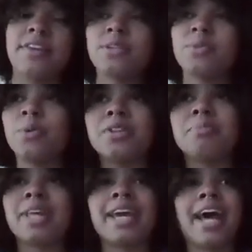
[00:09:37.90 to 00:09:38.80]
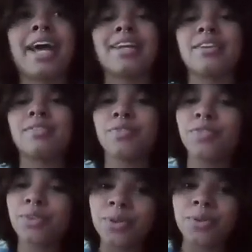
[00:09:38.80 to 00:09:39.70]
I told them like I need
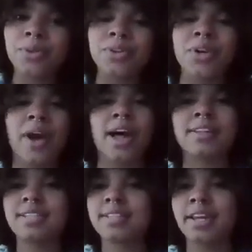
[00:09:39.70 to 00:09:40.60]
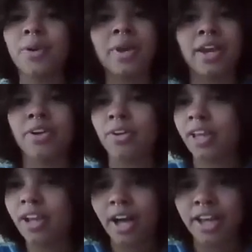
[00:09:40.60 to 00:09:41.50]
food, Alex is like, okay, girl, I
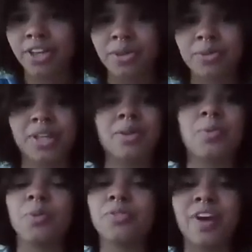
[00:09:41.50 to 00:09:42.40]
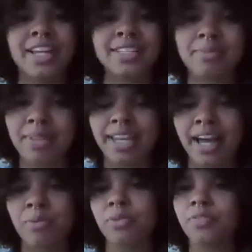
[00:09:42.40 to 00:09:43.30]
got you. Like, we'll find something
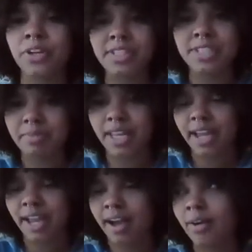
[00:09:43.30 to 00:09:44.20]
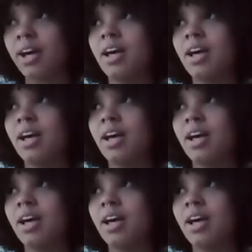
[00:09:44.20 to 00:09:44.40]
out. We'll figure something out.